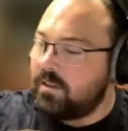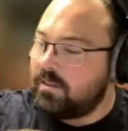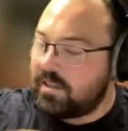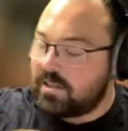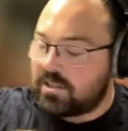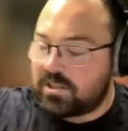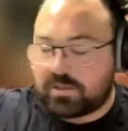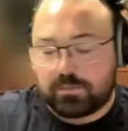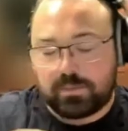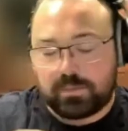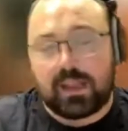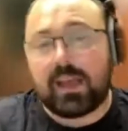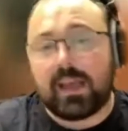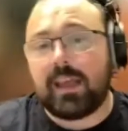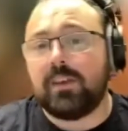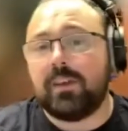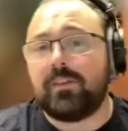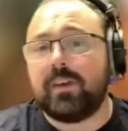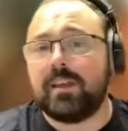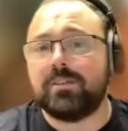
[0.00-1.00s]

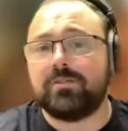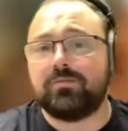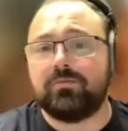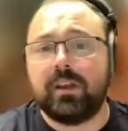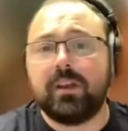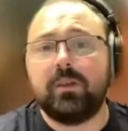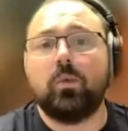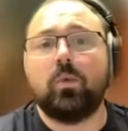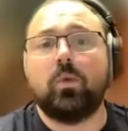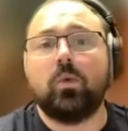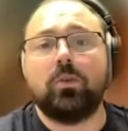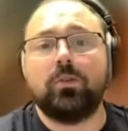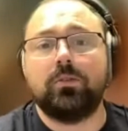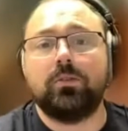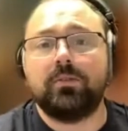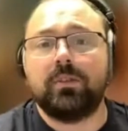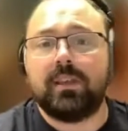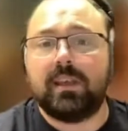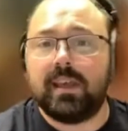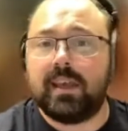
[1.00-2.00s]
display of his
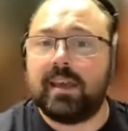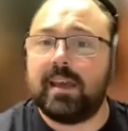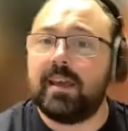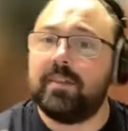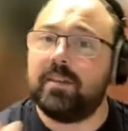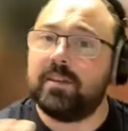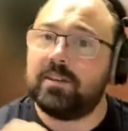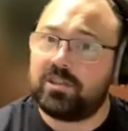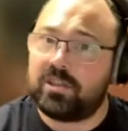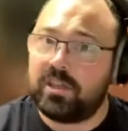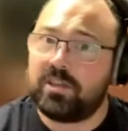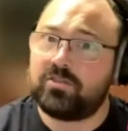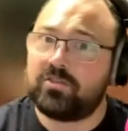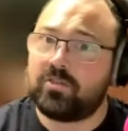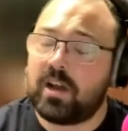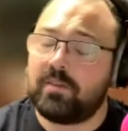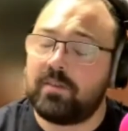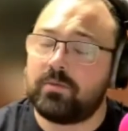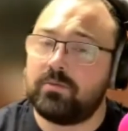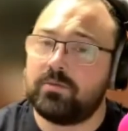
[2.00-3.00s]
ring-worn gear that she
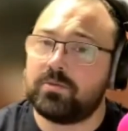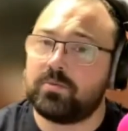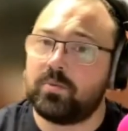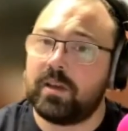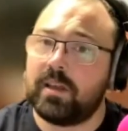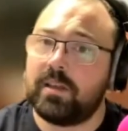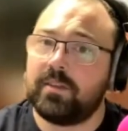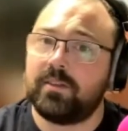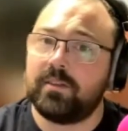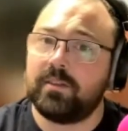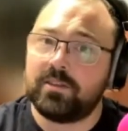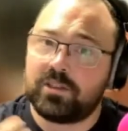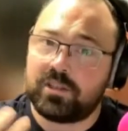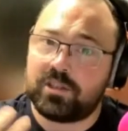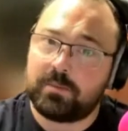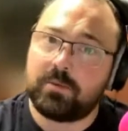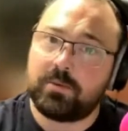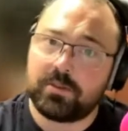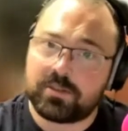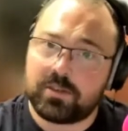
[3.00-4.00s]
travels with and
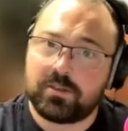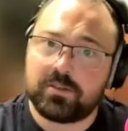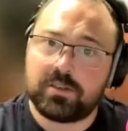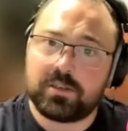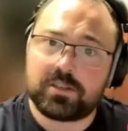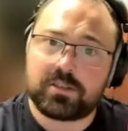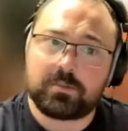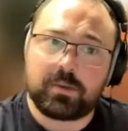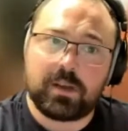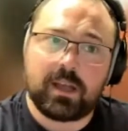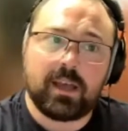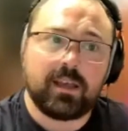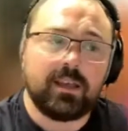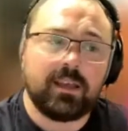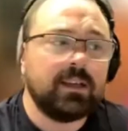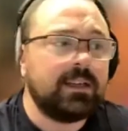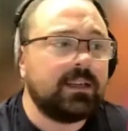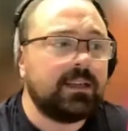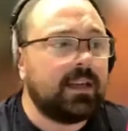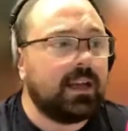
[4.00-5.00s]
she puts on
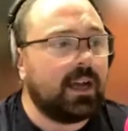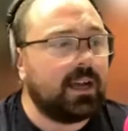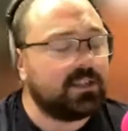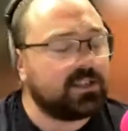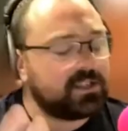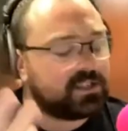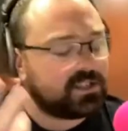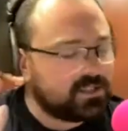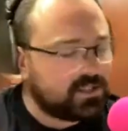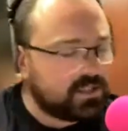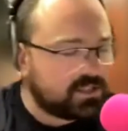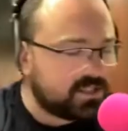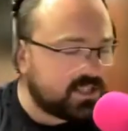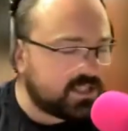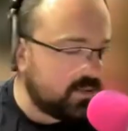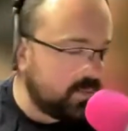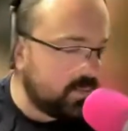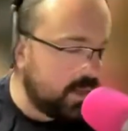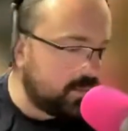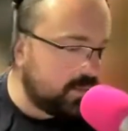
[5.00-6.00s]
display. Just
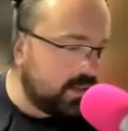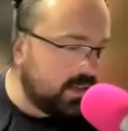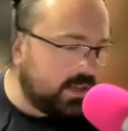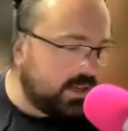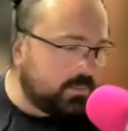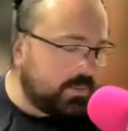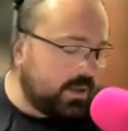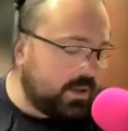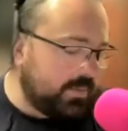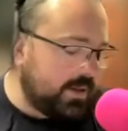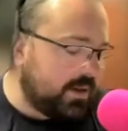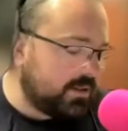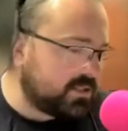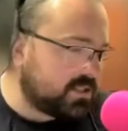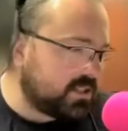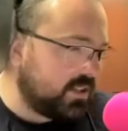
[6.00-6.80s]
tell people a little bit about